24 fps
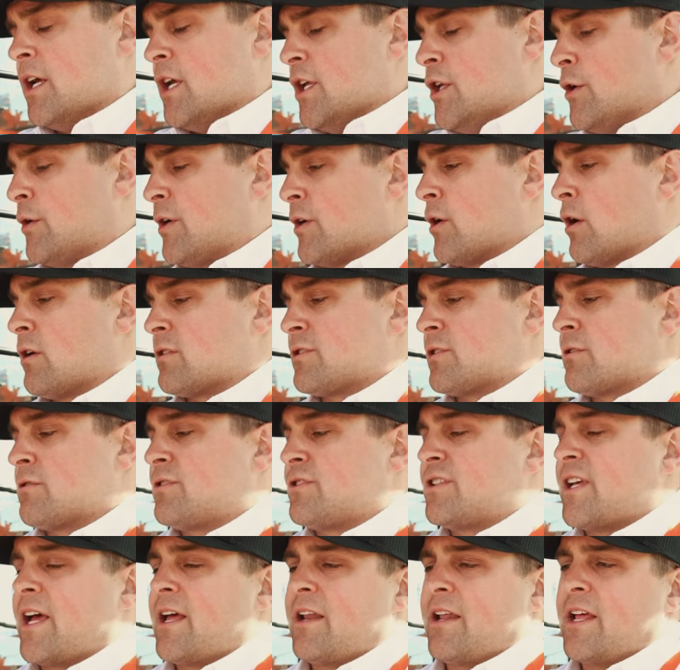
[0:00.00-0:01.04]
You can also
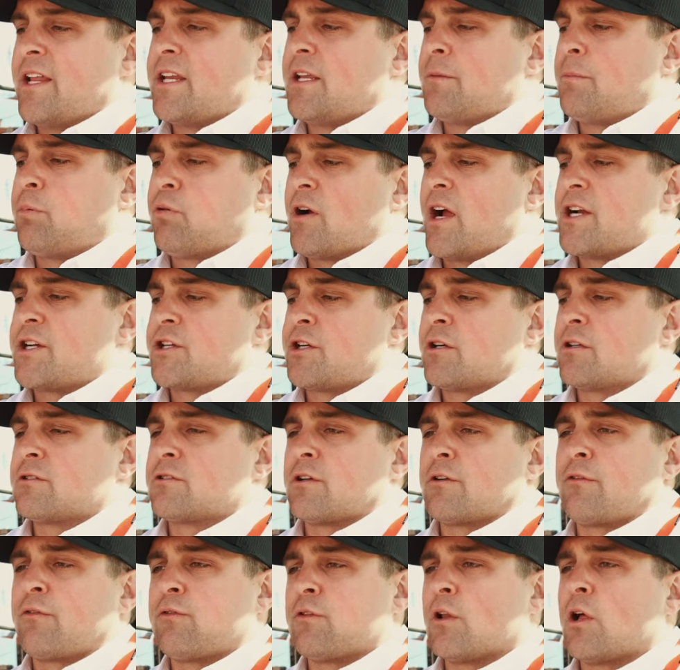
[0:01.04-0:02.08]
set any
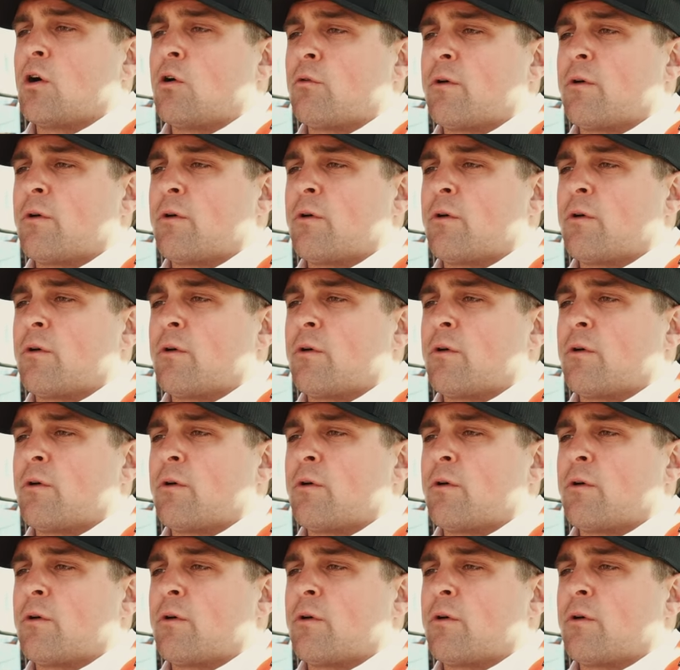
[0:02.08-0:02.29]
pressures or flow